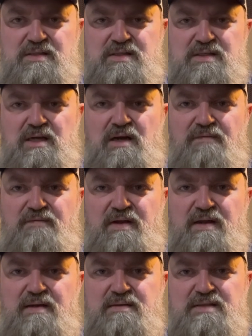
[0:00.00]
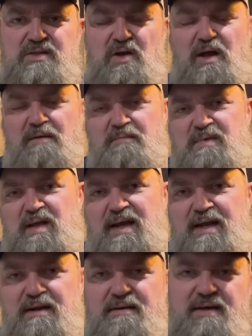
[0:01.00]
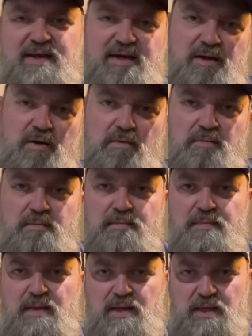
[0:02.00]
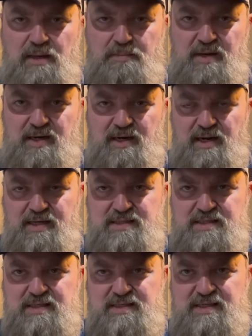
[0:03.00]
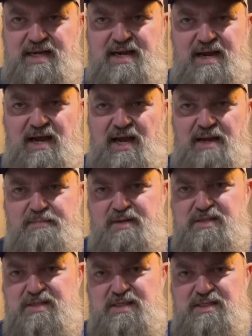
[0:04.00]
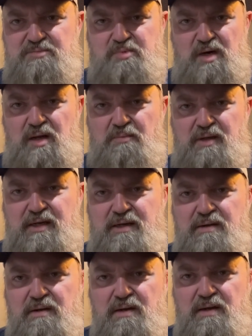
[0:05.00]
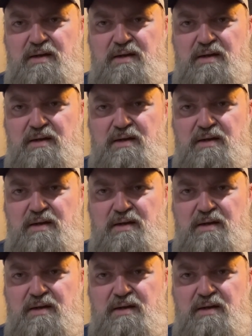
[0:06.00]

and stuff. And so I'm like, you know, it'd be nice to say hi, but she's probably